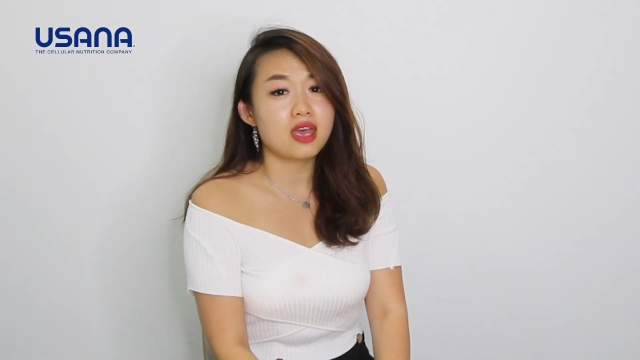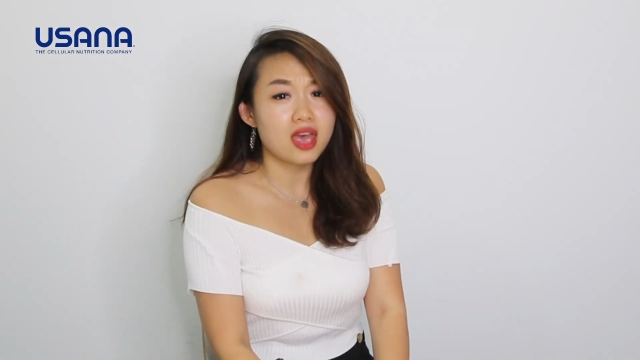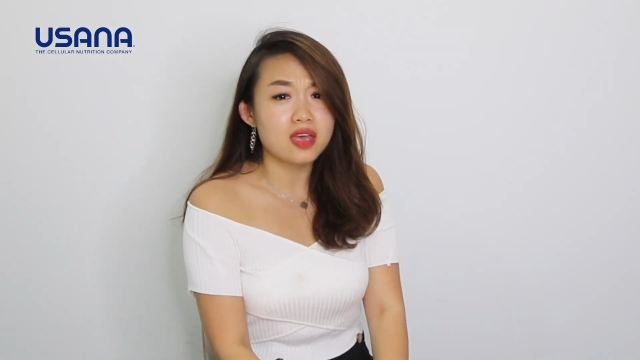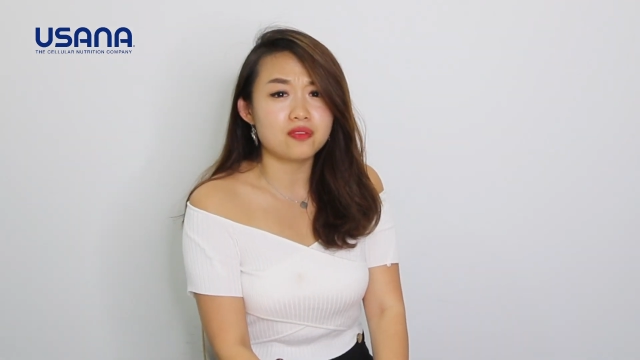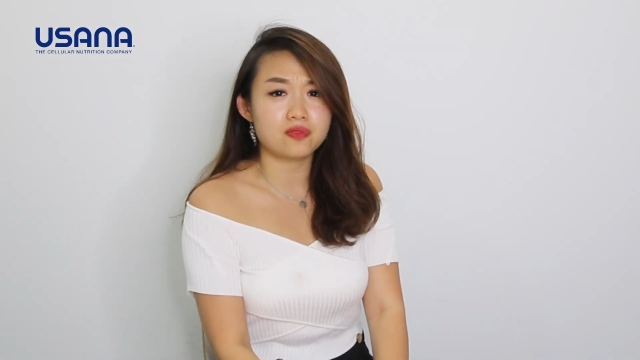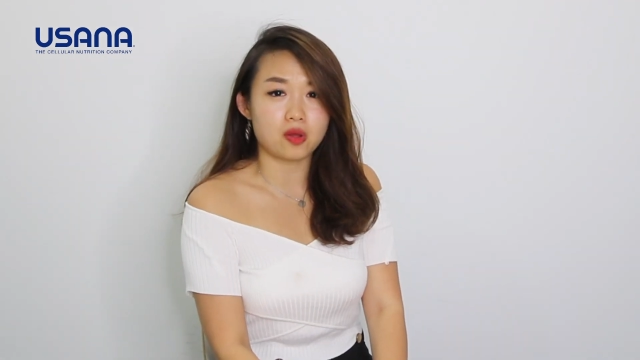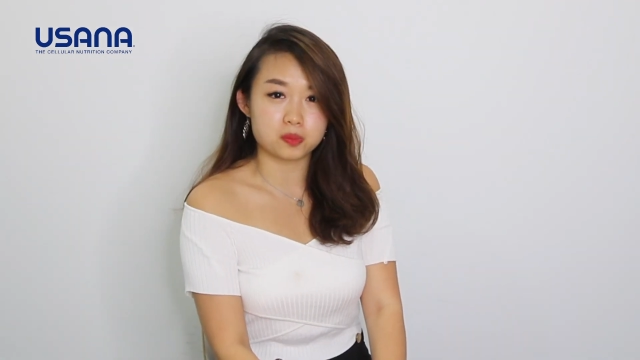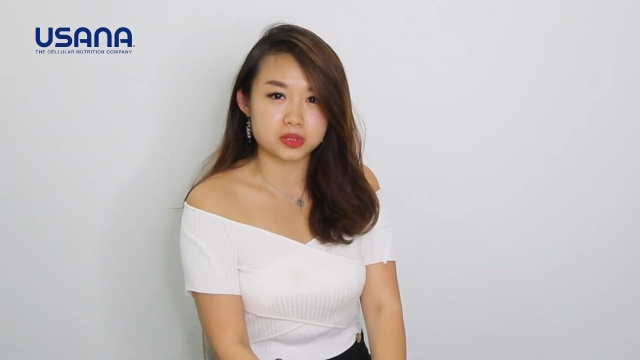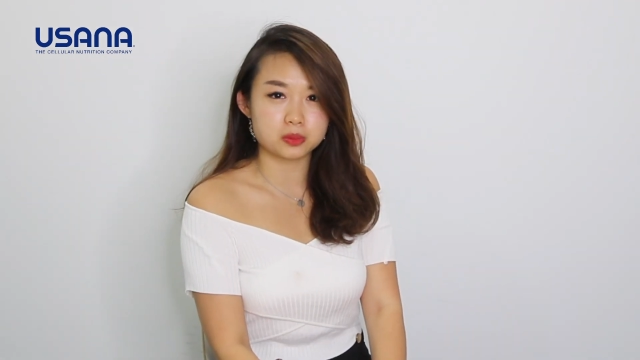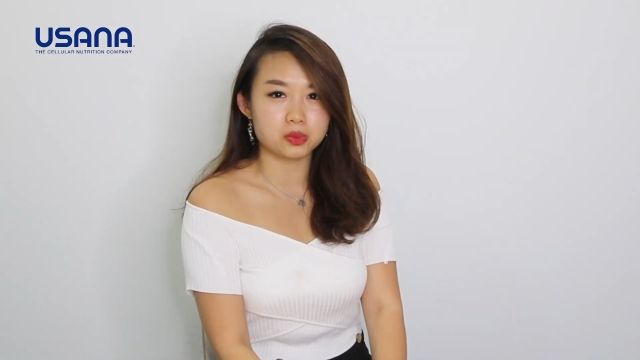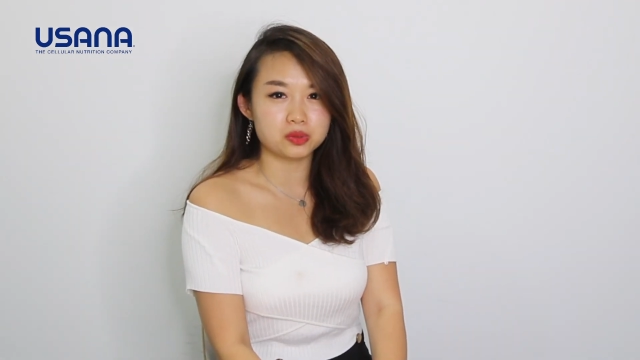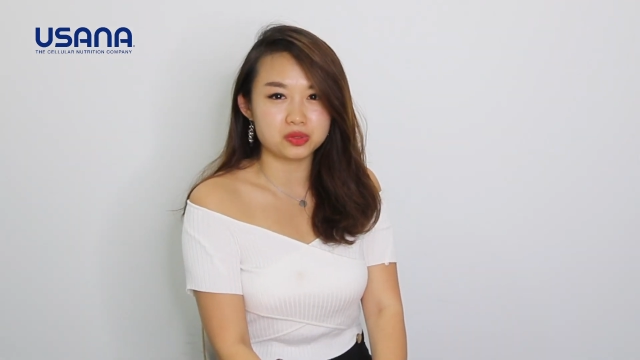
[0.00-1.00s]
have
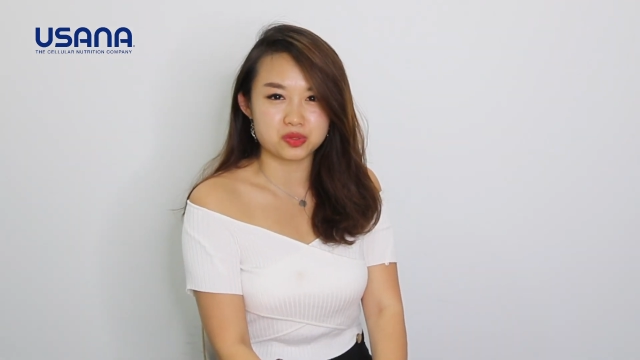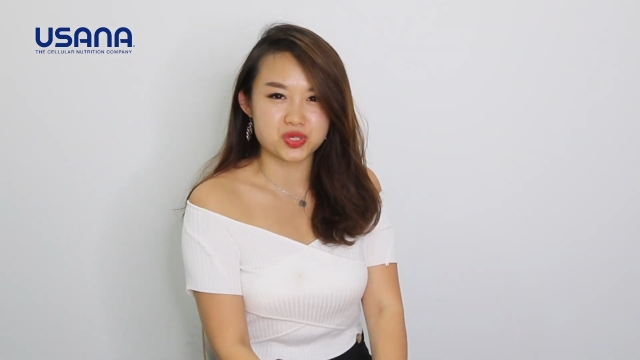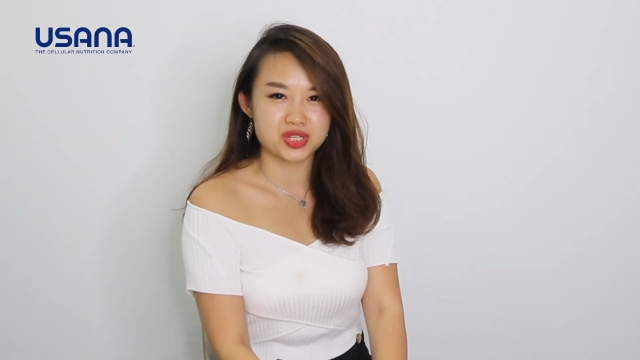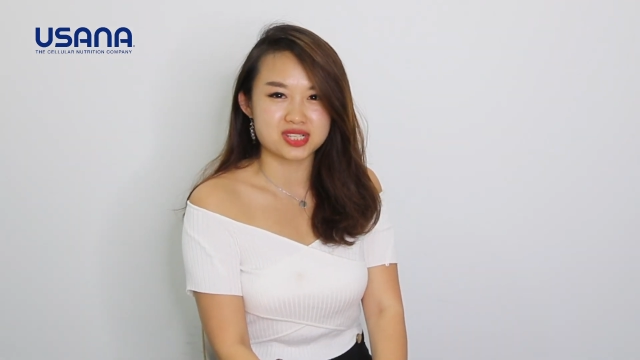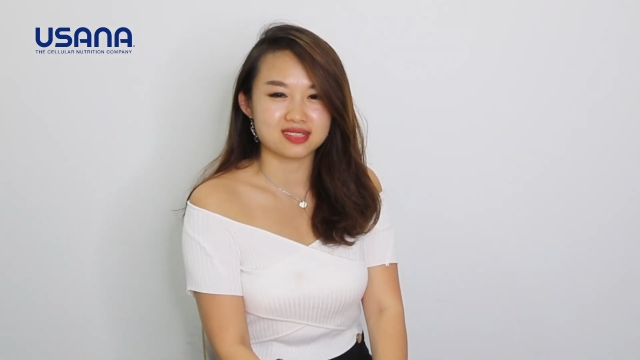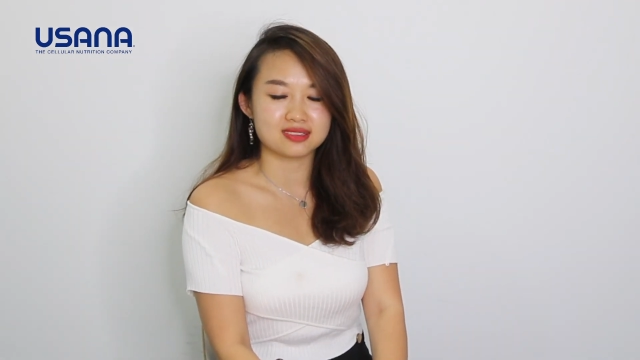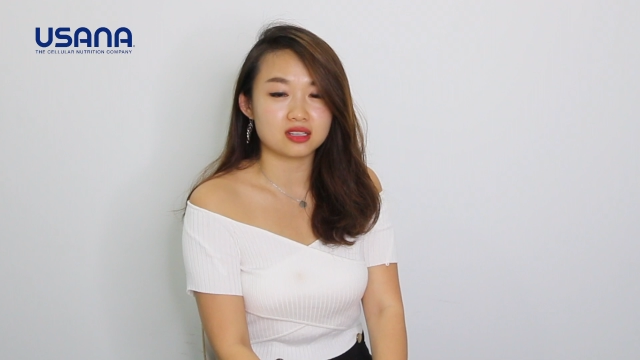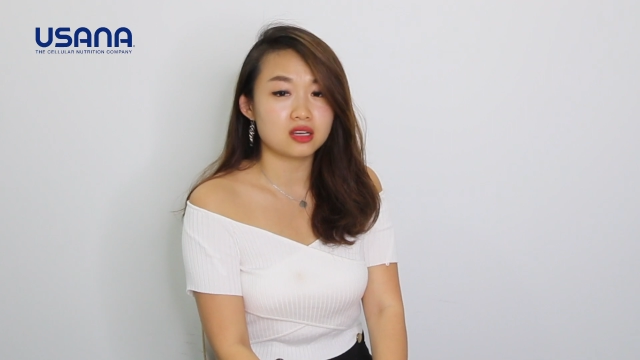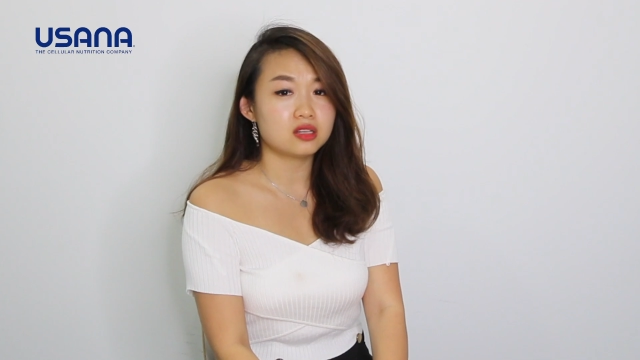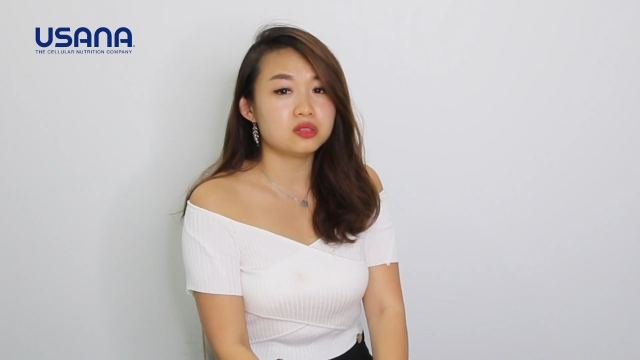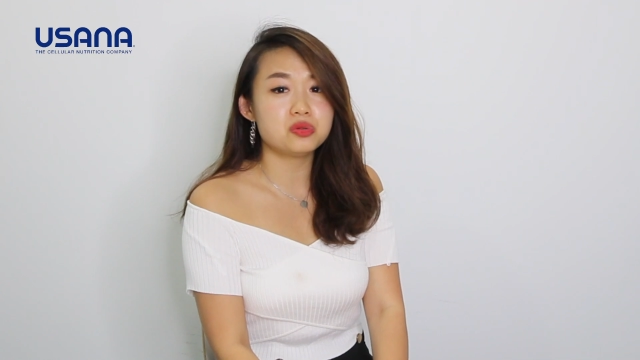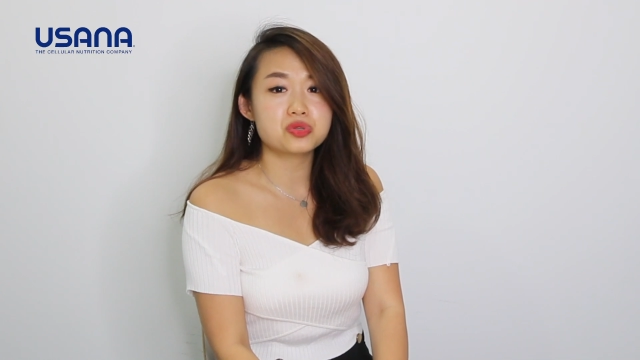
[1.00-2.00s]
optimal nutrition.
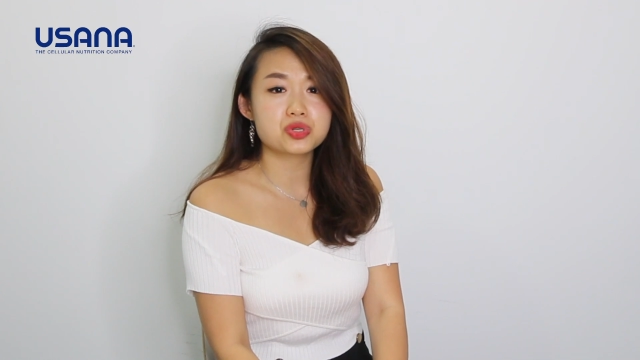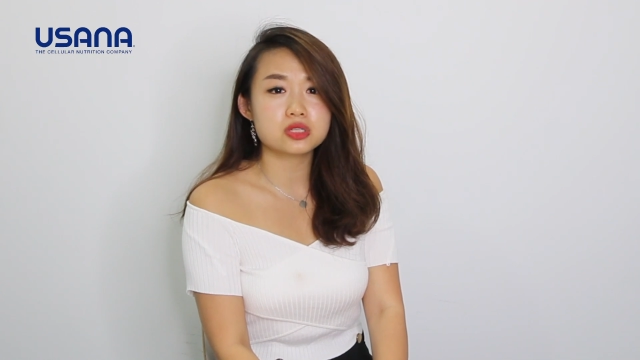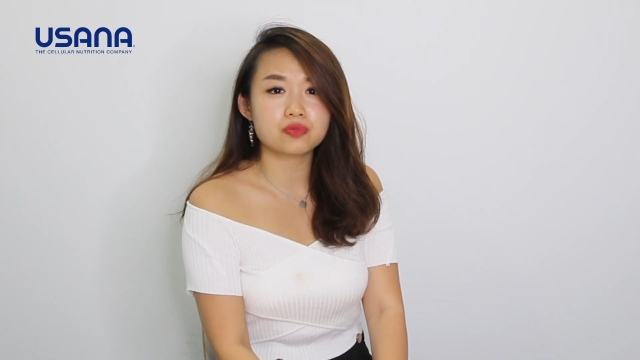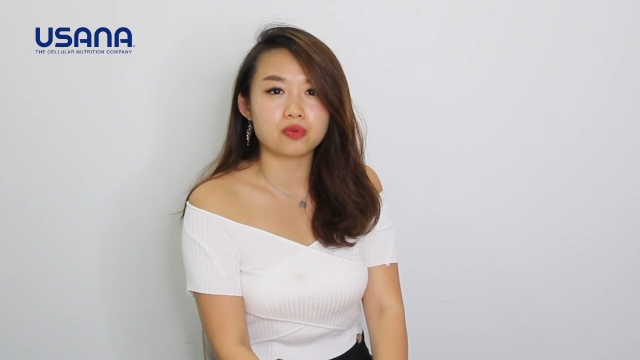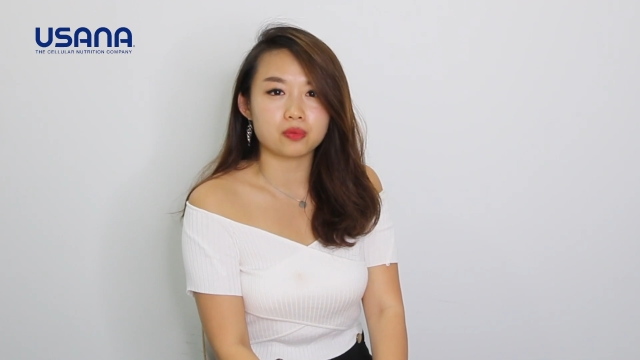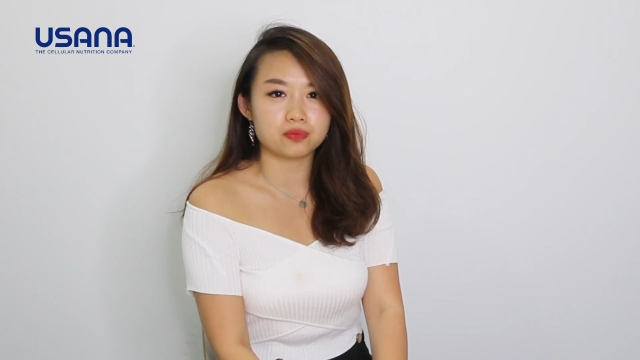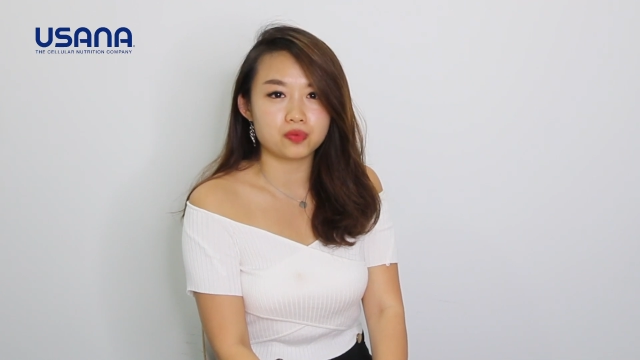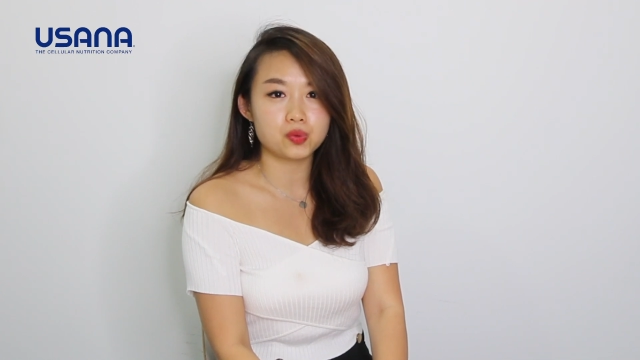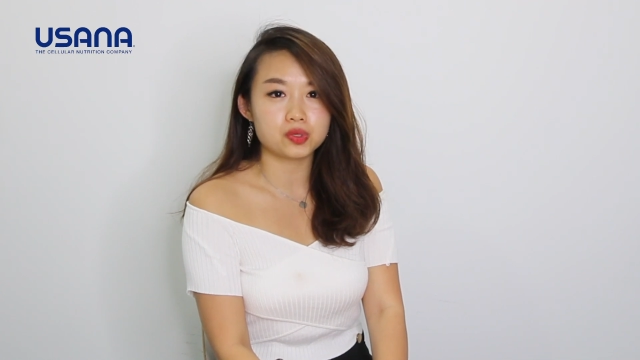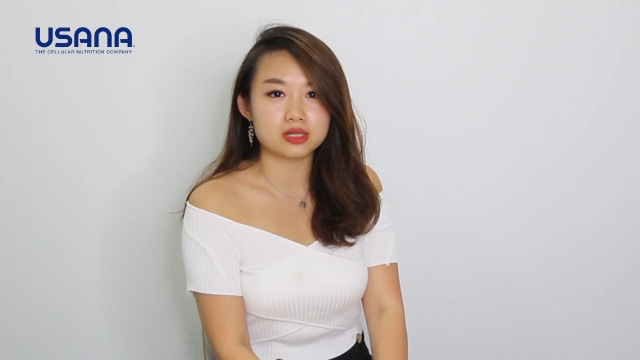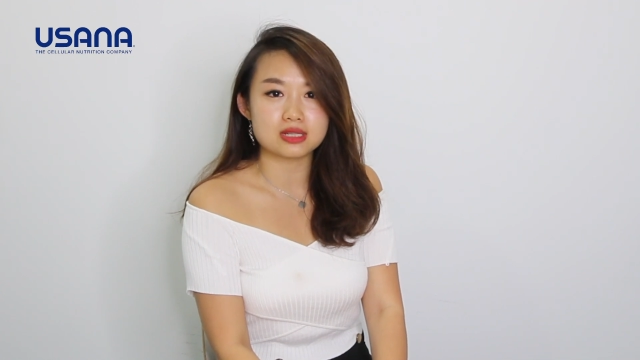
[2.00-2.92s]
Nutrients from food